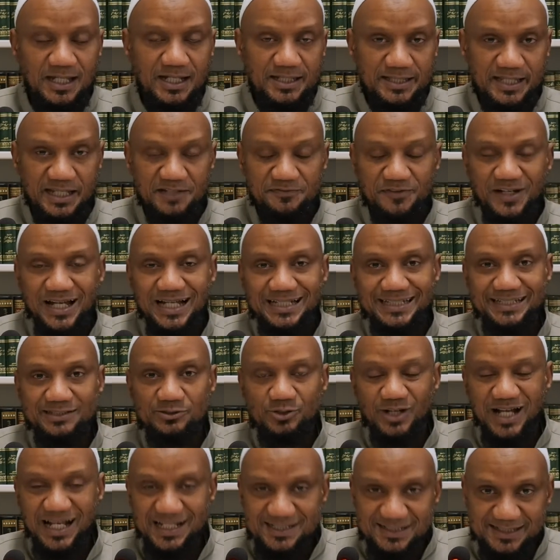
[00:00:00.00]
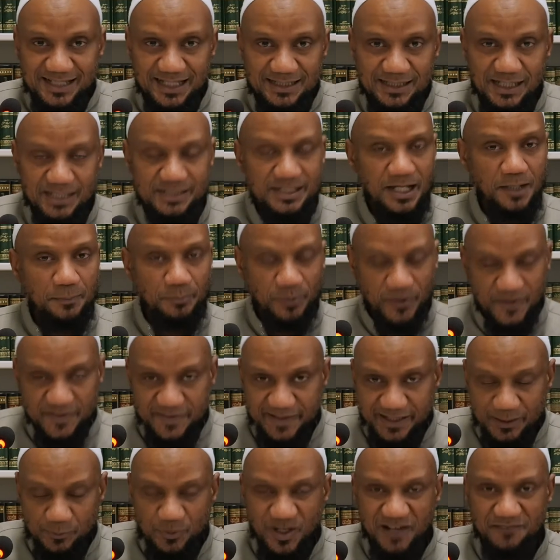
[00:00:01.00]
Then for Hadith Hasan, not per
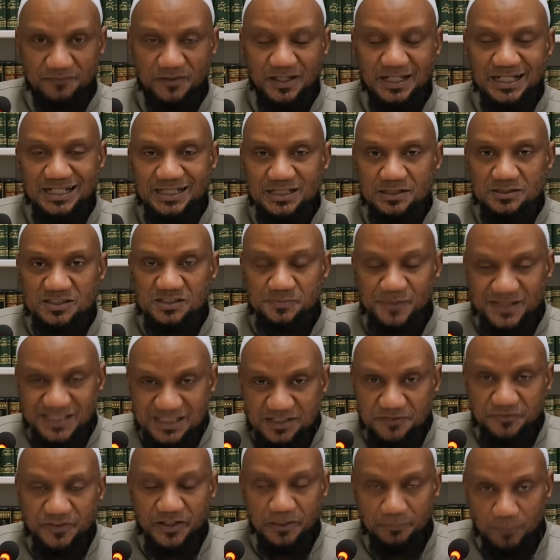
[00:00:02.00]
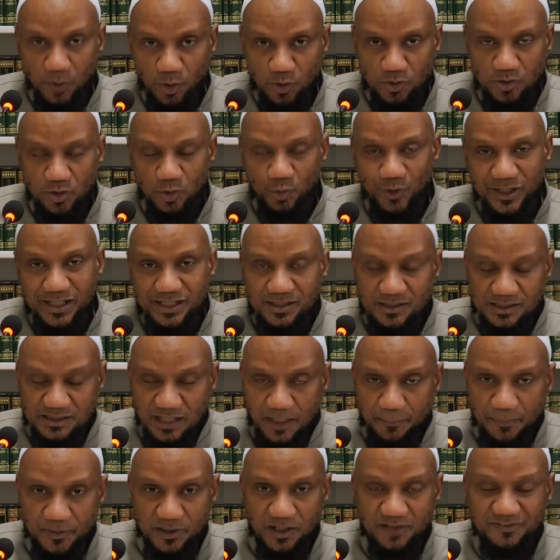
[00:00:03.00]
se that we have specific book written on the
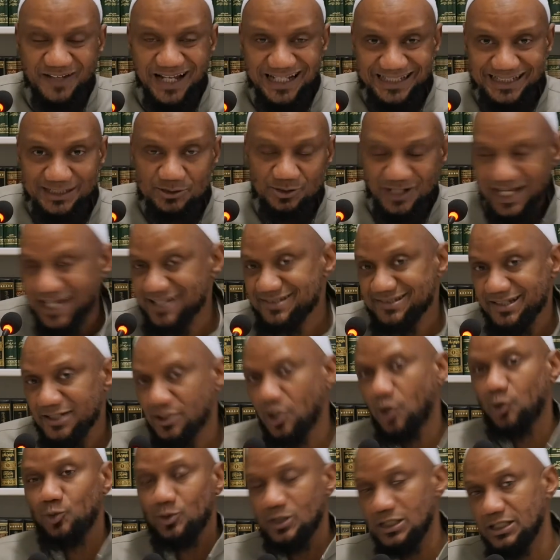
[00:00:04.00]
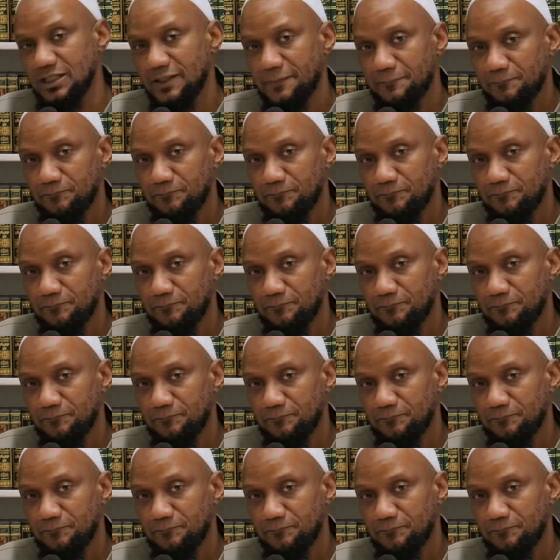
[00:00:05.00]
topic of Hadith Hasan only.